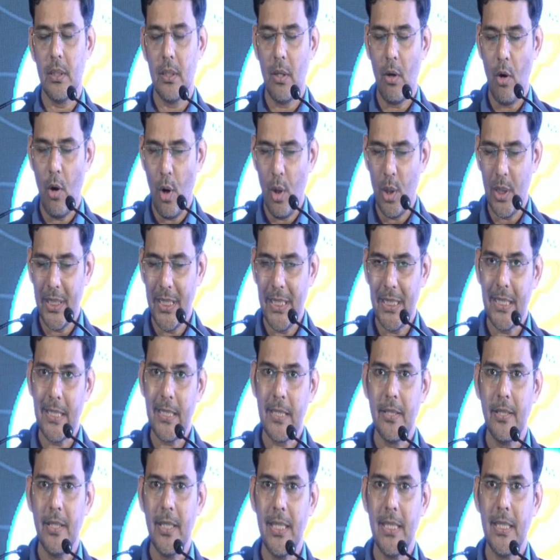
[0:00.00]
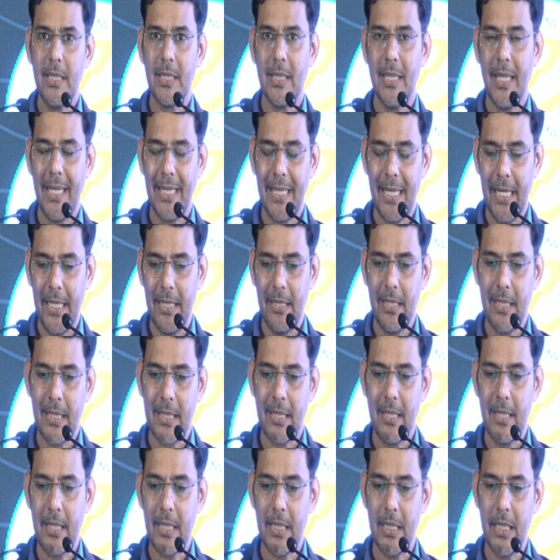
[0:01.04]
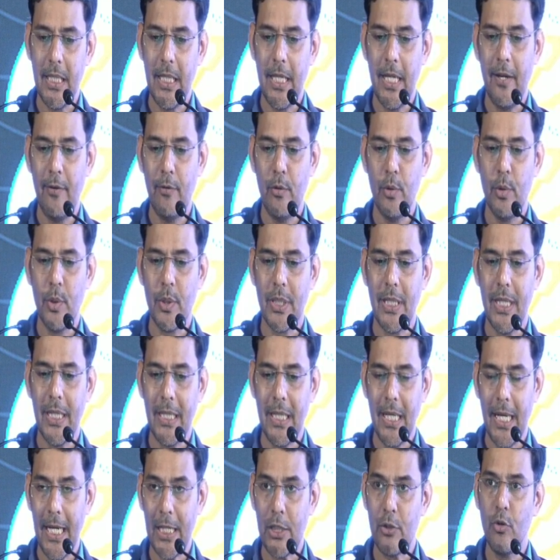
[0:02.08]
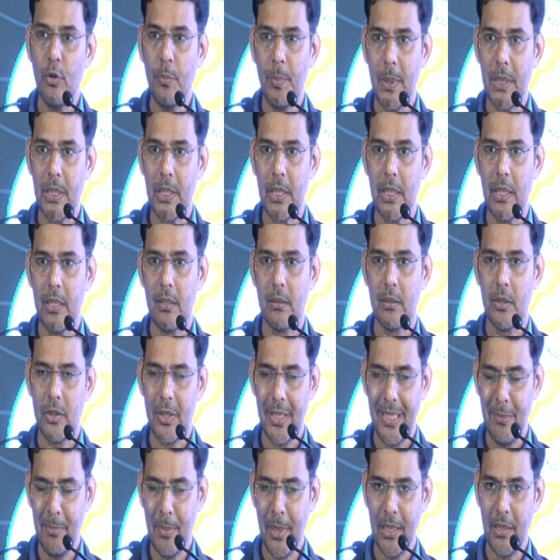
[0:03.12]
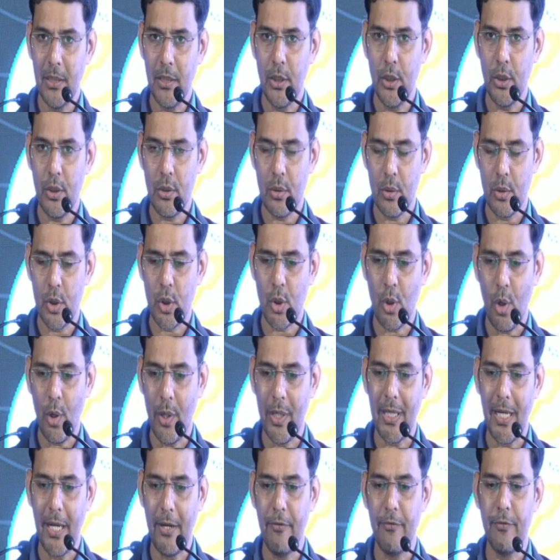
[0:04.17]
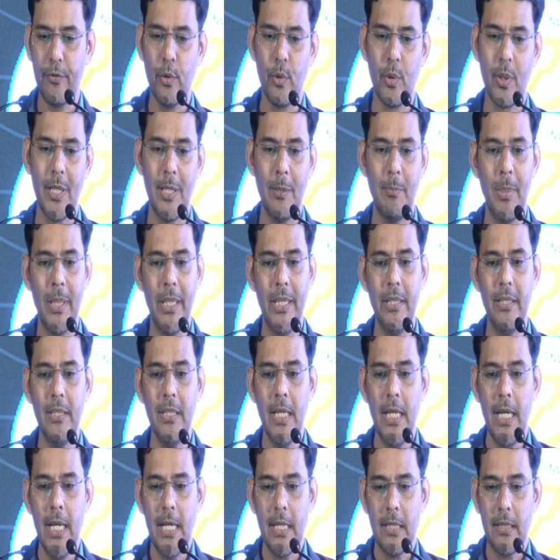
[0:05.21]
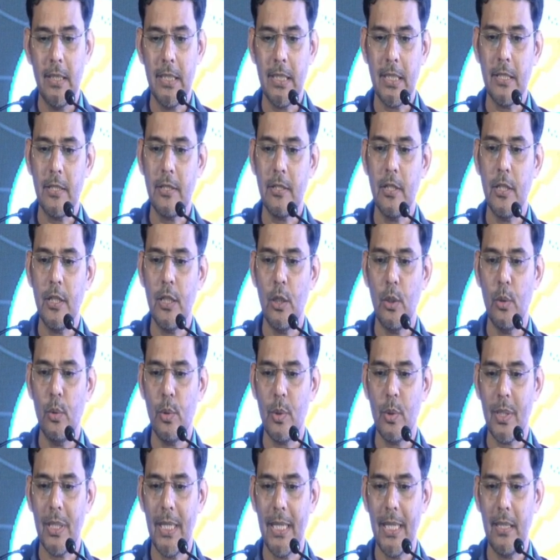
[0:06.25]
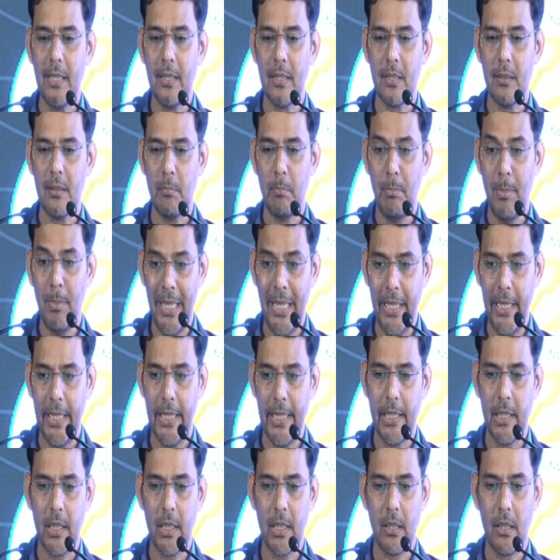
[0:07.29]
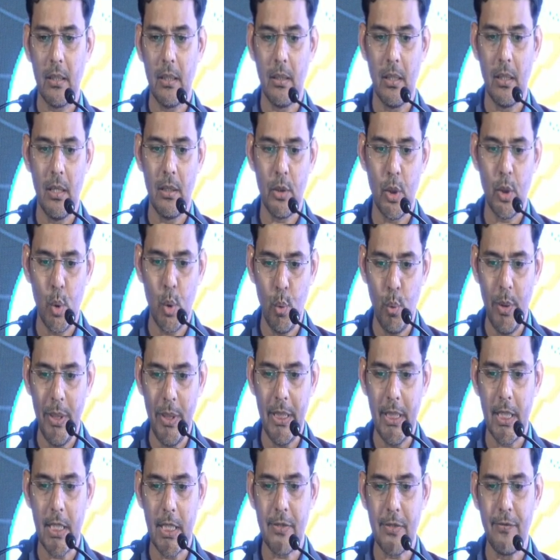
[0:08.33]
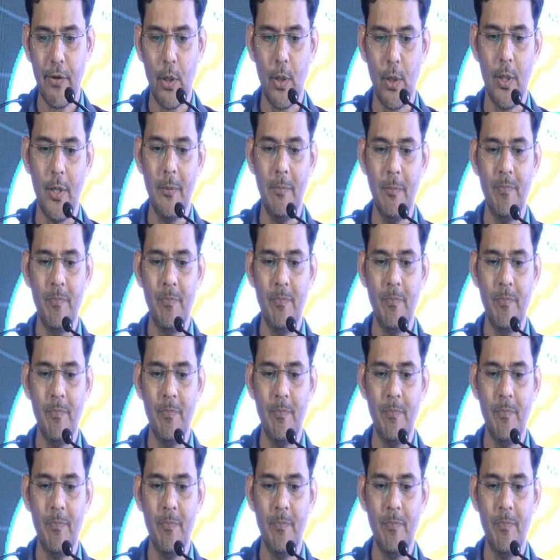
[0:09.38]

all these studies that I discussed, they have looked at HVPG. 3 months is short time for rebleed. This study looked at bleeding. 2 years follow-up.